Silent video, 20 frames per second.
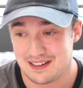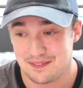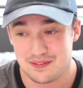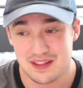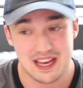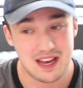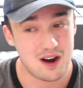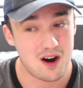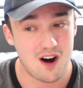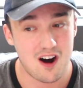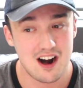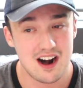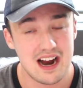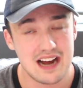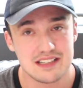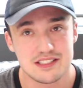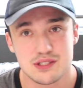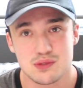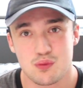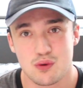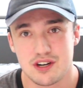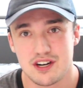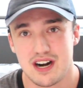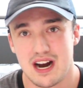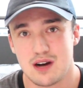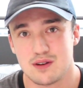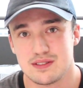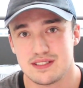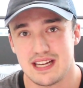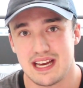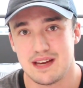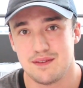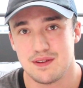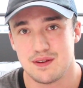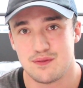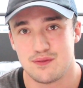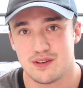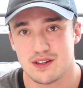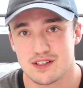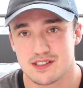if they are, I just wonder how
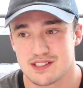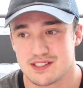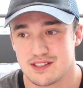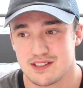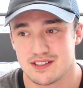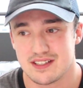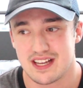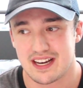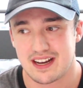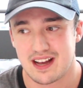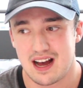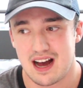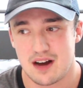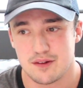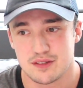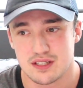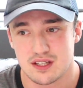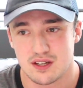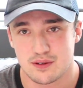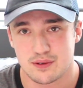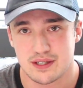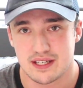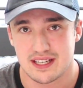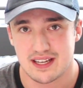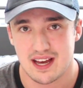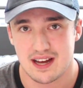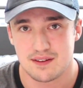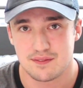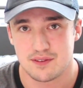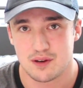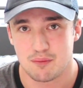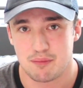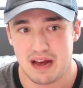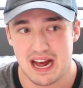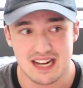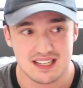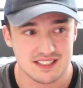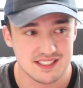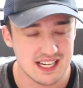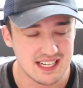David feels, dude. Like, I would low-key kind of feel
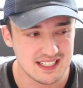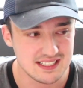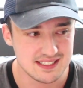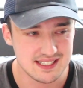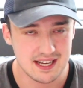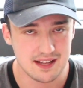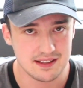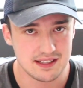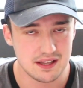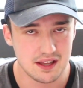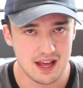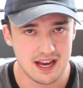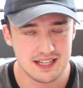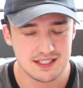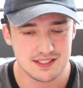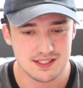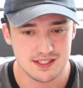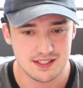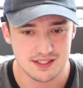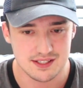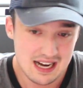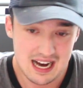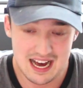bad because I can tell he likes her.